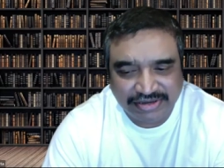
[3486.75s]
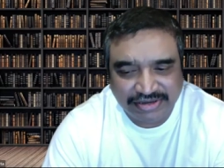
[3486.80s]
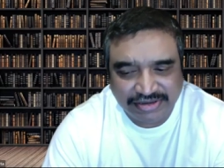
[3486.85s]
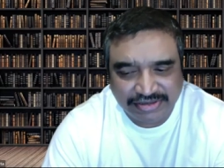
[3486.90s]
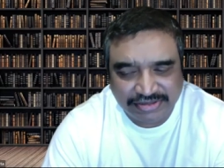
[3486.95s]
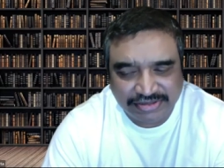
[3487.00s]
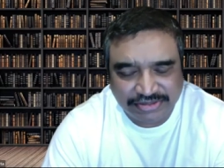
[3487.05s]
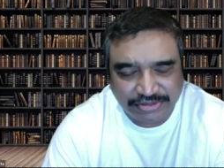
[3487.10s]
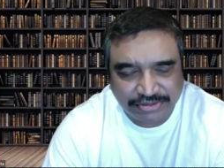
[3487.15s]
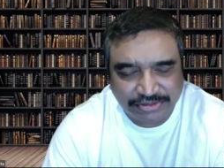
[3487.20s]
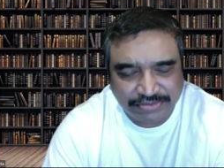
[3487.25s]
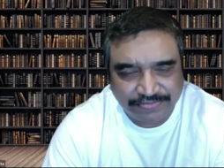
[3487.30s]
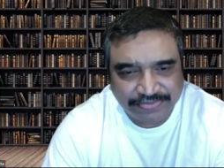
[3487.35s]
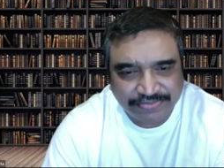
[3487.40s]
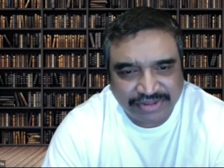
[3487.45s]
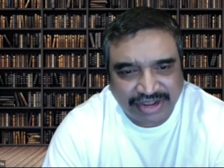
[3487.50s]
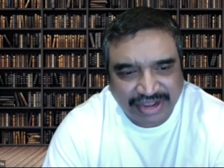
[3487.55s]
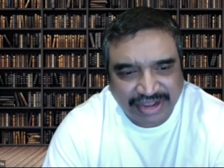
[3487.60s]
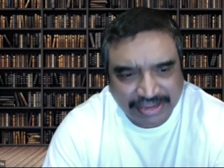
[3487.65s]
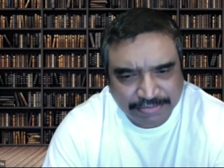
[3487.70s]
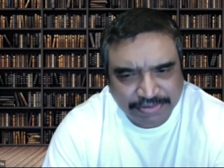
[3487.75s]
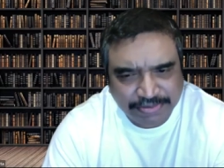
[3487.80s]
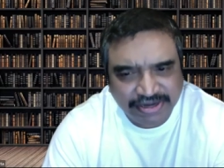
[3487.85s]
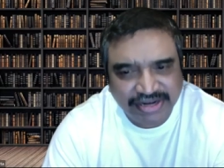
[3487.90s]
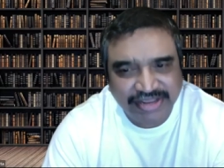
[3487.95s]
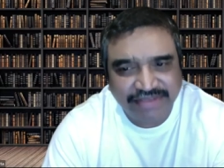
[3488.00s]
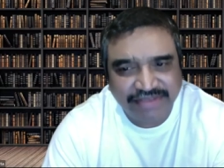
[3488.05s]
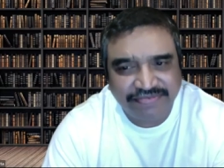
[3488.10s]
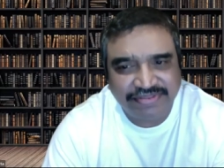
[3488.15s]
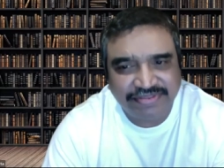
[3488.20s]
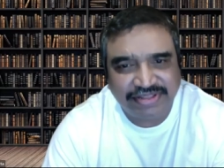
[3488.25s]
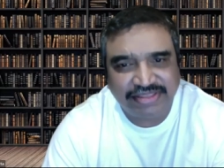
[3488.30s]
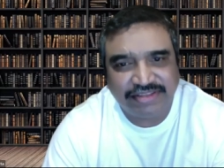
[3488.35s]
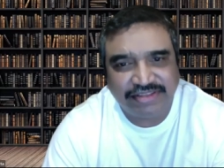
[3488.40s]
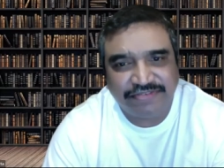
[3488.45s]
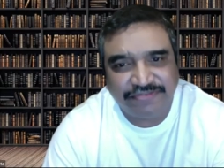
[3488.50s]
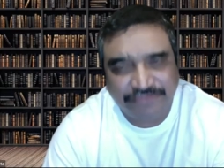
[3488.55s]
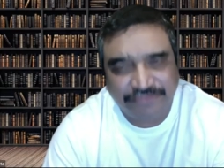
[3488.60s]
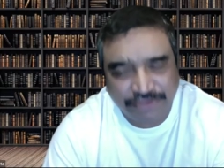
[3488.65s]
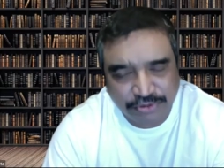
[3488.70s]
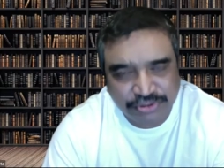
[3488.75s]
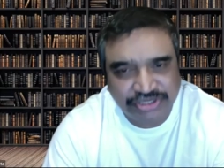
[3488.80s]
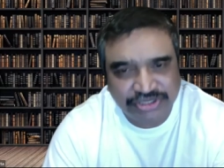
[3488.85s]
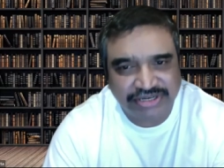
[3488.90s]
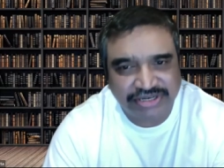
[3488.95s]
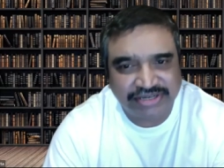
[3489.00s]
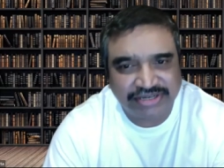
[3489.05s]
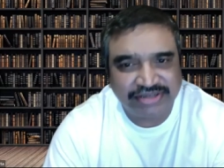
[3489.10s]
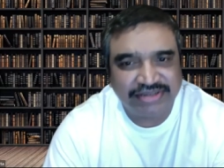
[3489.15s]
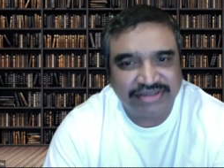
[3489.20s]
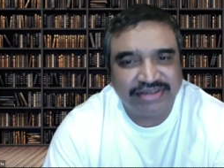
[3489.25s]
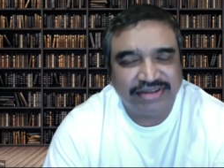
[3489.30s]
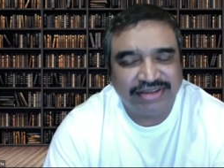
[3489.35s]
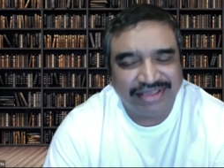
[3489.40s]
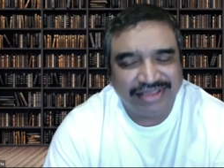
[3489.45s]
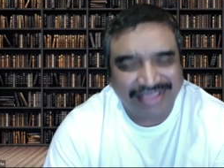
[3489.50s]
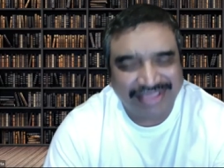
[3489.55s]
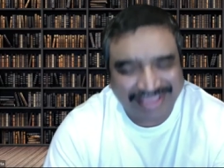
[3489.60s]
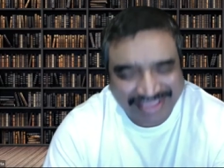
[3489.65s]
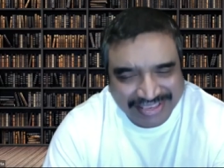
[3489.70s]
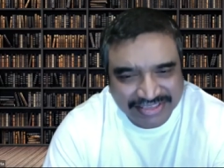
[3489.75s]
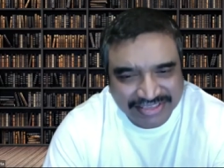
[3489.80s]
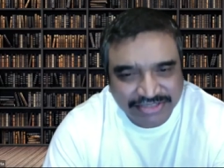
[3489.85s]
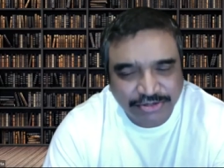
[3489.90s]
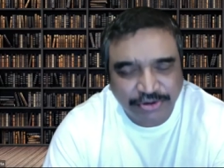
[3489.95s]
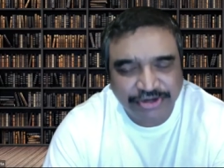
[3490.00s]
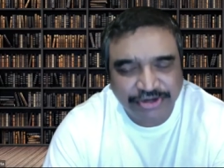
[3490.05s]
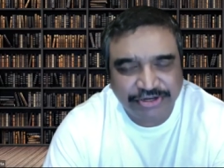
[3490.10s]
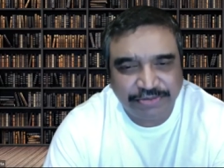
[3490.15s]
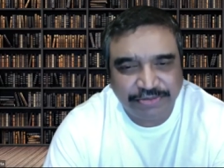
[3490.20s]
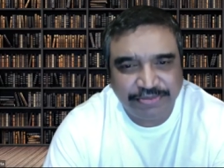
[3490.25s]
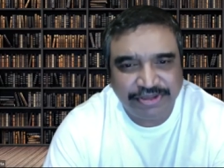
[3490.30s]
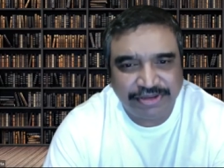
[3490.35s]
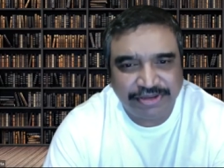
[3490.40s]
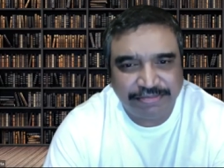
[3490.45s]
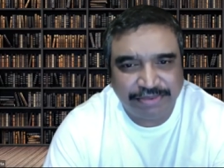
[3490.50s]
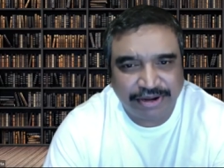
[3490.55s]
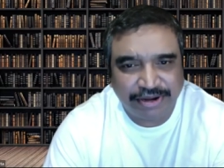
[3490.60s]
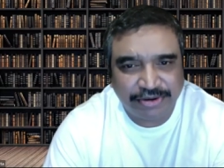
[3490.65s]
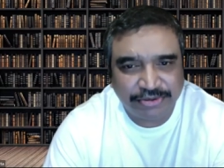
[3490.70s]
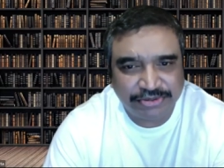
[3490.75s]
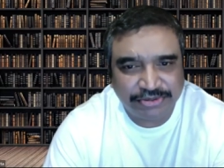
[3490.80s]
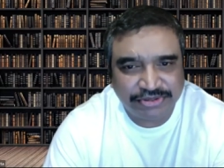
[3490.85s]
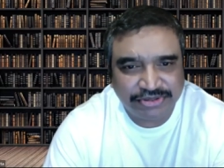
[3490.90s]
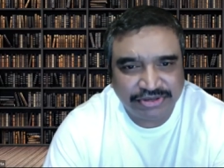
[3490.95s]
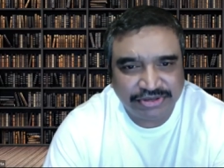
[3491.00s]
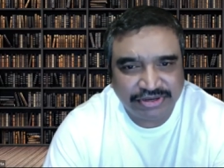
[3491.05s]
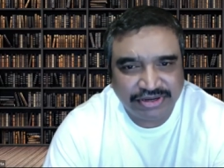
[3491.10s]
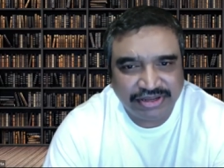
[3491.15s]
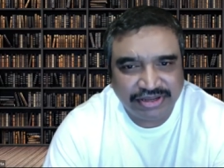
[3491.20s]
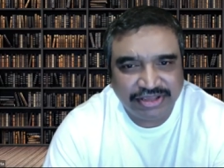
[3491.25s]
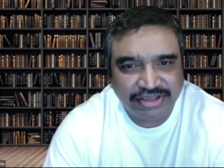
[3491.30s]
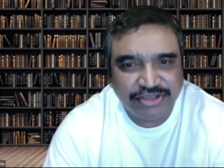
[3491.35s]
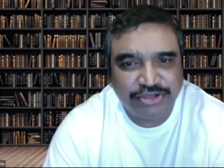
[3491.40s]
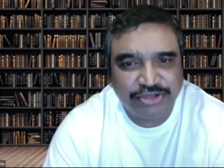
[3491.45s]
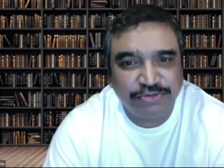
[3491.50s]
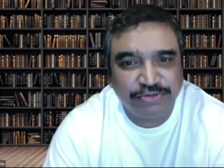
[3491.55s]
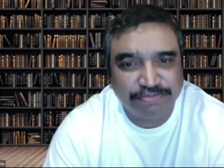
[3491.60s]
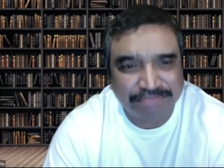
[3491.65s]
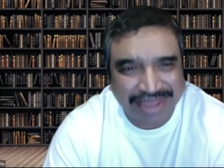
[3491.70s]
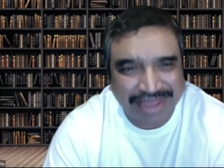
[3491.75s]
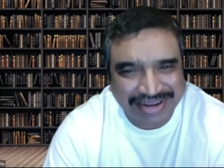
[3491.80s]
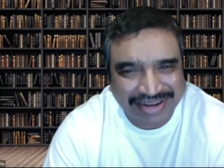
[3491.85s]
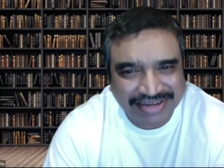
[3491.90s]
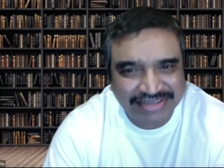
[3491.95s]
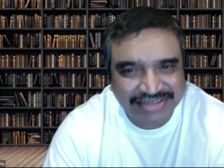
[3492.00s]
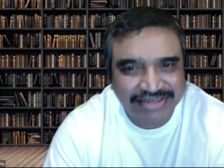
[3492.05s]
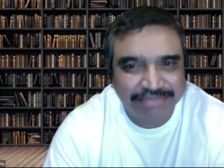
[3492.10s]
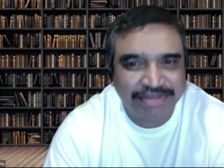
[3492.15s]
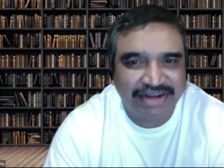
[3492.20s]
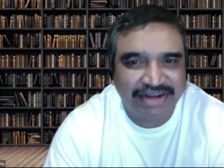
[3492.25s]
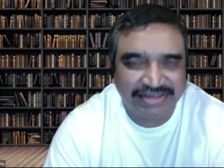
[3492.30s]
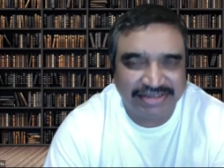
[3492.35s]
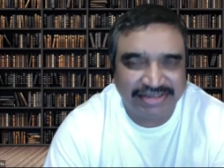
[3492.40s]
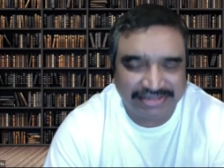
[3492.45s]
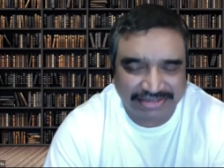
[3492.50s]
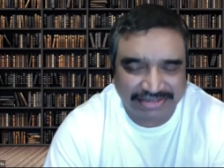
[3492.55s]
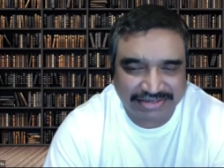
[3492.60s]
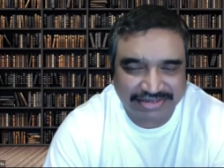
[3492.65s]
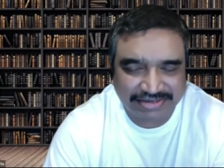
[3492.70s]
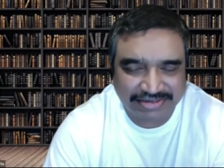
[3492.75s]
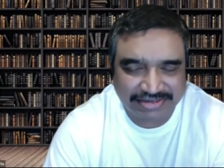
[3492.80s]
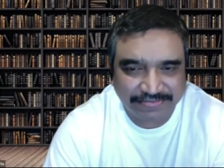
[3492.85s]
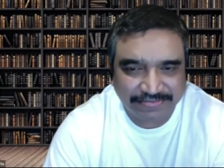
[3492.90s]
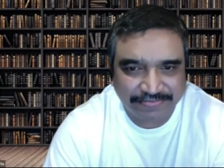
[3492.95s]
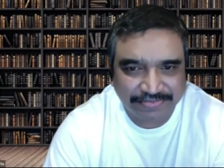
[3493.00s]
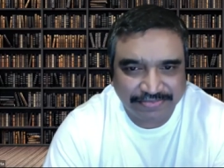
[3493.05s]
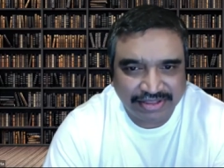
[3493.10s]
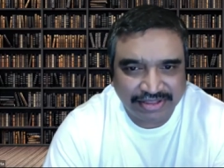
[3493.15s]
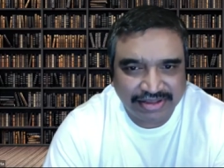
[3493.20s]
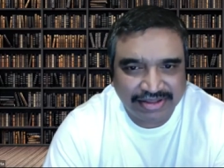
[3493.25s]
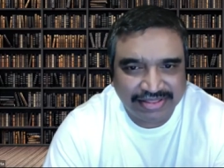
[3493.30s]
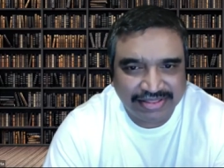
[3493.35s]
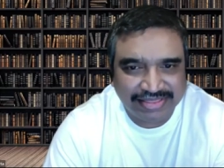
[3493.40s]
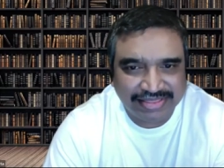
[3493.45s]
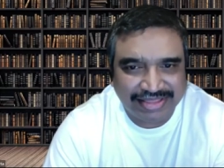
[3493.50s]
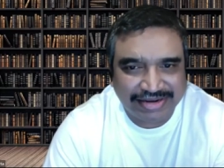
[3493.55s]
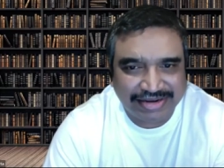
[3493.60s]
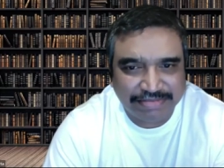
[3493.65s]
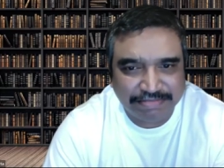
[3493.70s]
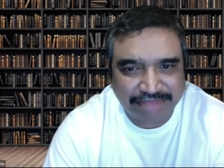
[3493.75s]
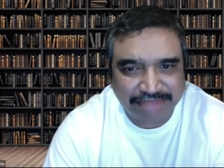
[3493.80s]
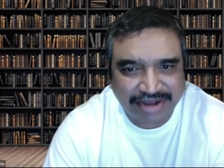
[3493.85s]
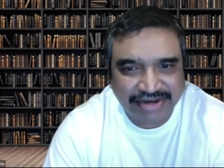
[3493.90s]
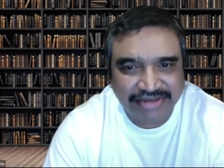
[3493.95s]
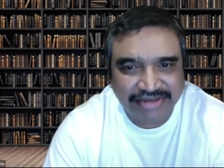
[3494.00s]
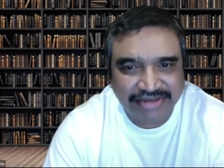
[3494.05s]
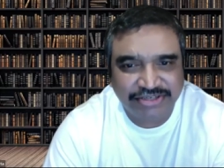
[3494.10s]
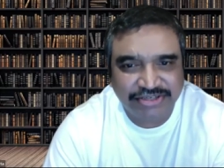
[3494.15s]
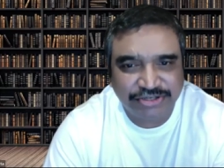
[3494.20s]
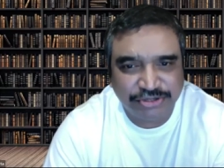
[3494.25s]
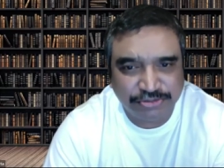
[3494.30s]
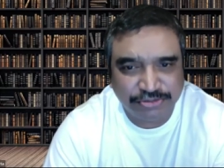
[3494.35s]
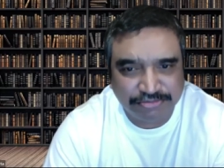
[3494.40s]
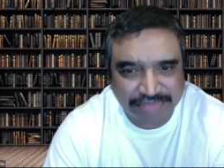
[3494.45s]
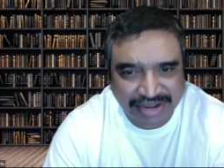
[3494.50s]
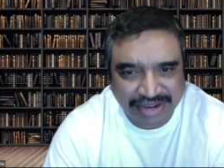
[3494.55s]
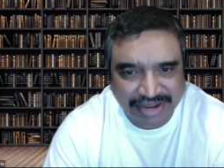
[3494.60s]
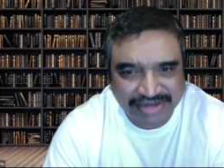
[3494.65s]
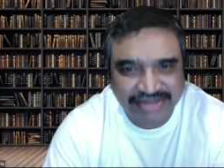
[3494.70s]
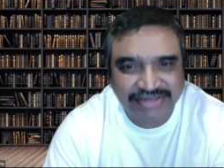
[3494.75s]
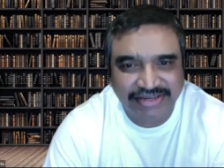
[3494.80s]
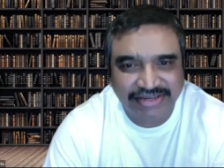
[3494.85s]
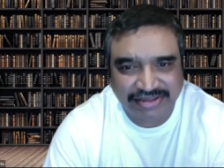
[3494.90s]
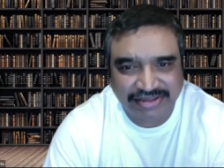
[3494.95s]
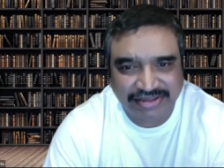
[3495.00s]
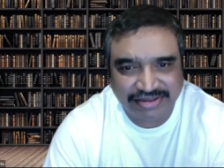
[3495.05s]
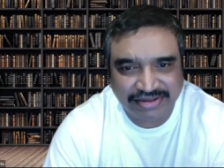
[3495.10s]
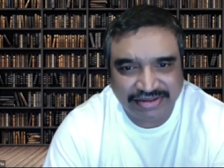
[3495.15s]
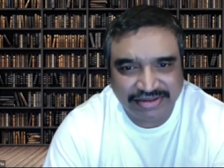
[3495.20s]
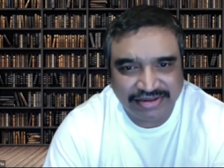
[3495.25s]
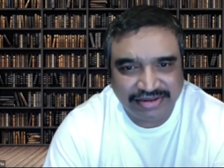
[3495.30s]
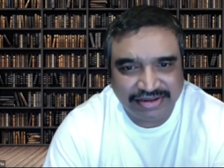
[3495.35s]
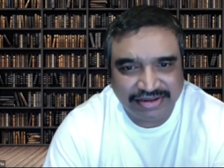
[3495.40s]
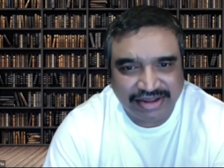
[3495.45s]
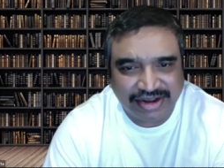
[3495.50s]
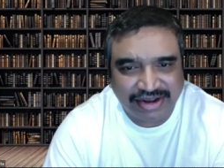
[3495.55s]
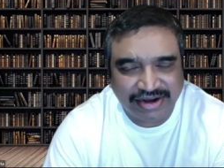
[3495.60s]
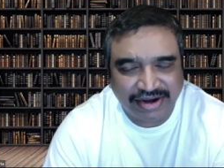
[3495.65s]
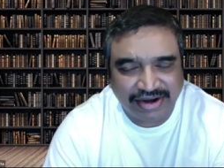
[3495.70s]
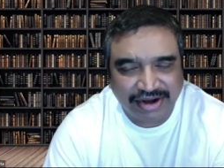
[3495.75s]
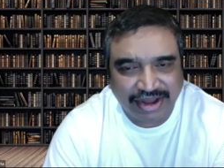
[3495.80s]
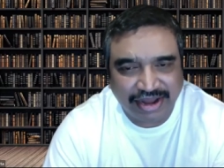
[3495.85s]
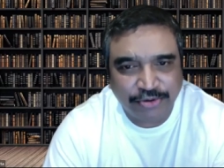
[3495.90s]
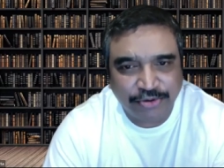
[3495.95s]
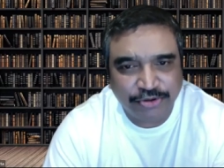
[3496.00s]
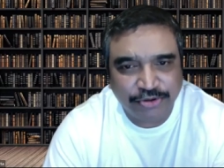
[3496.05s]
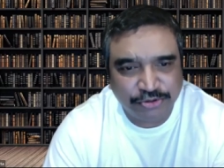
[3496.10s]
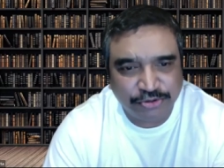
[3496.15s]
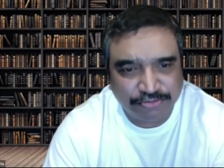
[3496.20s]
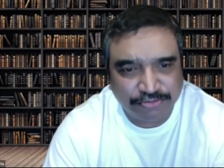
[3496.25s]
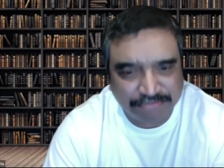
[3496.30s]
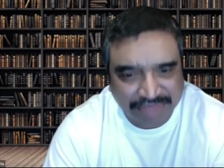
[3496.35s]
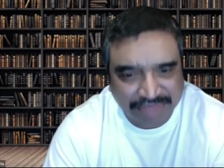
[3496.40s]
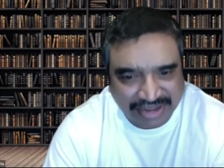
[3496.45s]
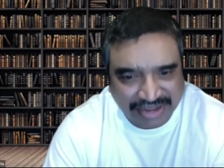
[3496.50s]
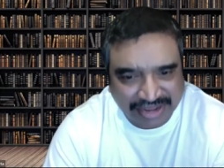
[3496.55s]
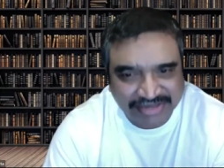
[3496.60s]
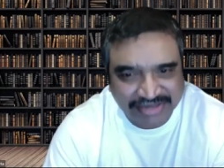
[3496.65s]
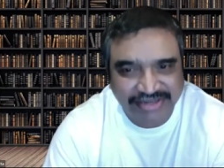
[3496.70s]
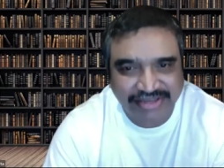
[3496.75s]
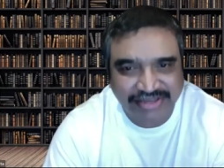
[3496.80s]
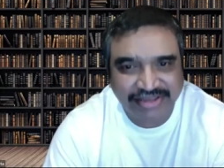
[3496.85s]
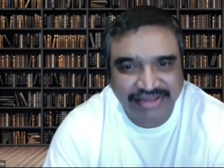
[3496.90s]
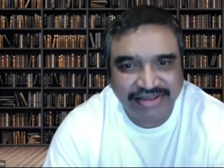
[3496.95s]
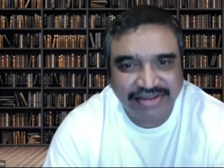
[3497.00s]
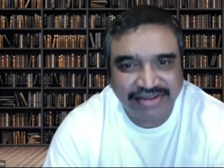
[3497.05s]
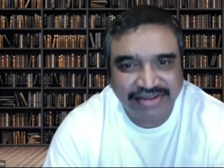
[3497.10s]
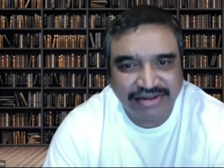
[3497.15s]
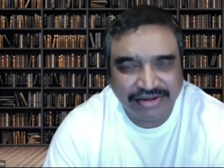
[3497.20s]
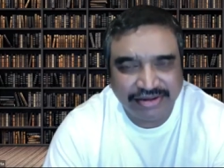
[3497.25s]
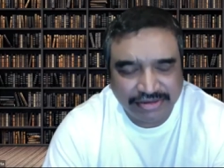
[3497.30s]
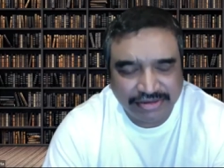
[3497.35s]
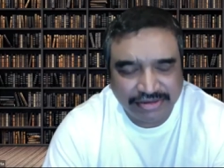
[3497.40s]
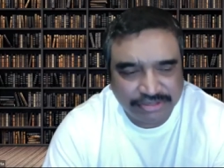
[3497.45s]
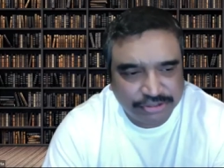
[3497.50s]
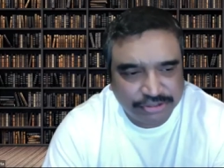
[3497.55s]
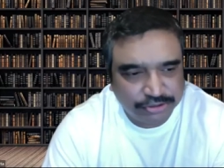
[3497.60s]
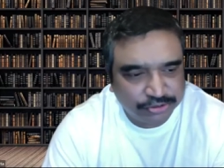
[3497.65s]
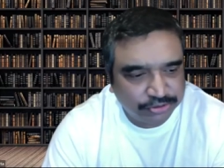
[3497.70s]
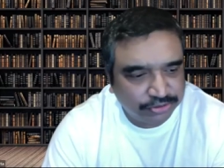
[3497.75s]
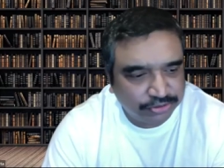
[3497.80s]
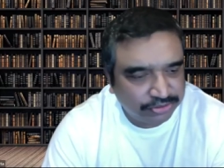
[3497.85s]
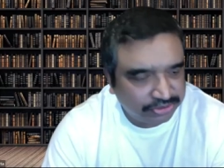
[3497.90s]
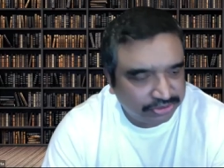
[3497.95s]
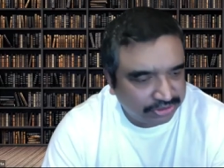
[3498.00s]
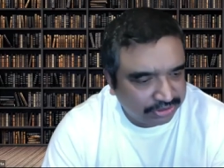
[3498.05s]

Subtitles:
So I believe that the future is going to be about humanity managers that manage humanity and allow humanity to